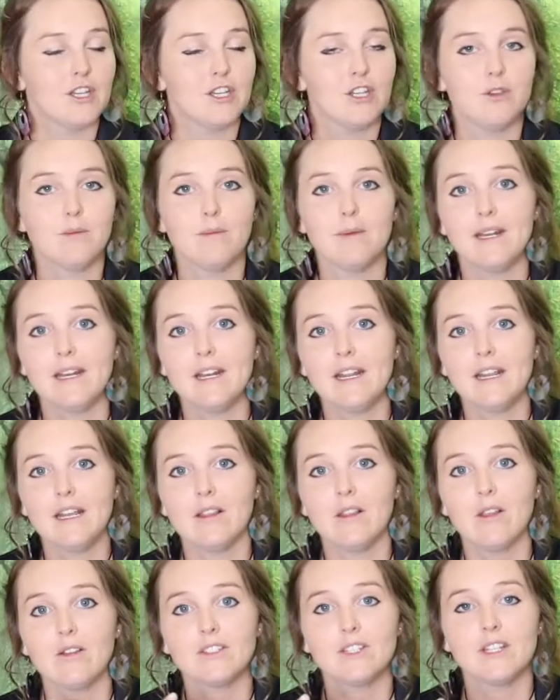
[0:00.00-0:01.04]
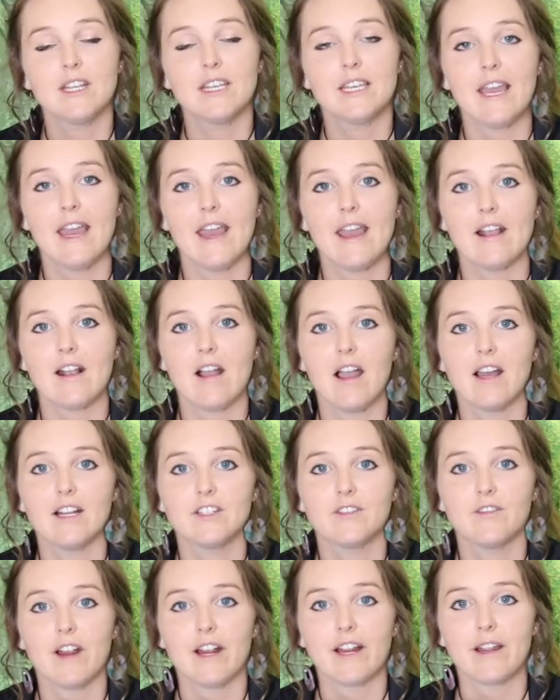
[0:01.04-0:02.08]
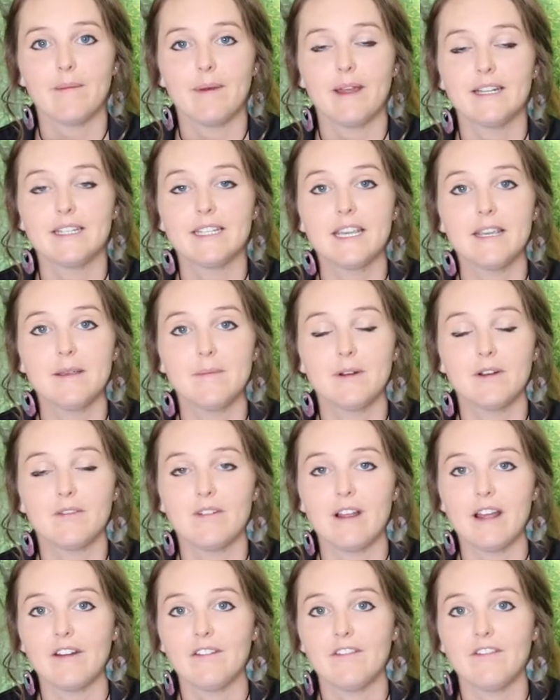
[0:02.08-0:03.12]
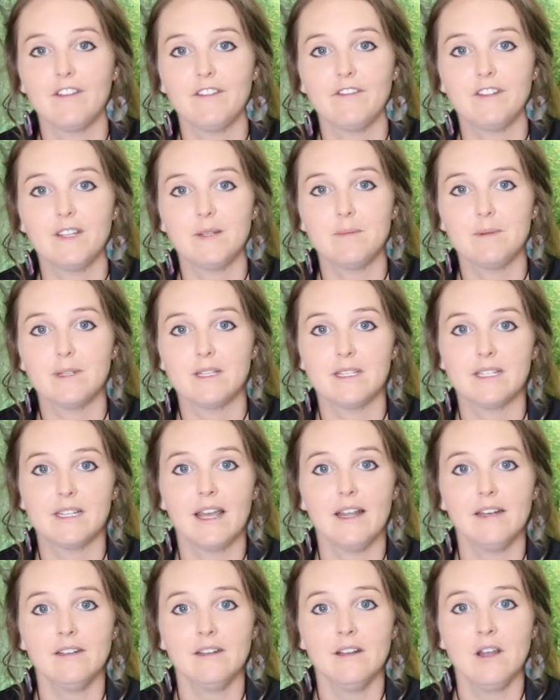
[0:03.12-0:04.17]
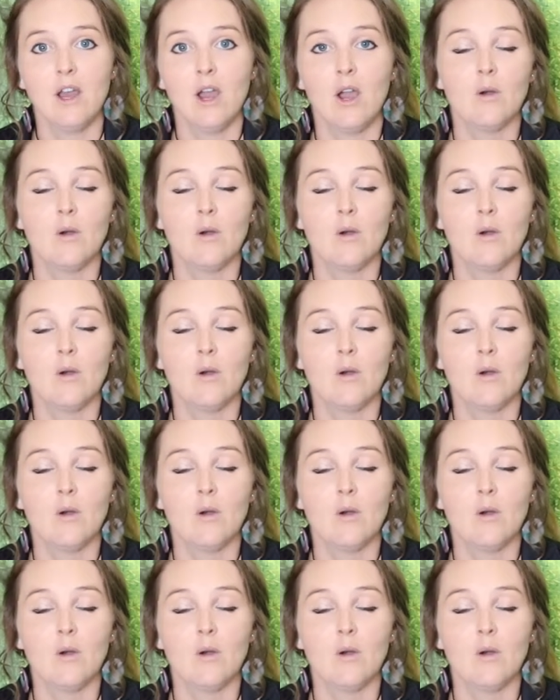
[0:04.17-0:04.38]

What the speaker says: the humidity, lots of the care guides recommend keep it around 50%,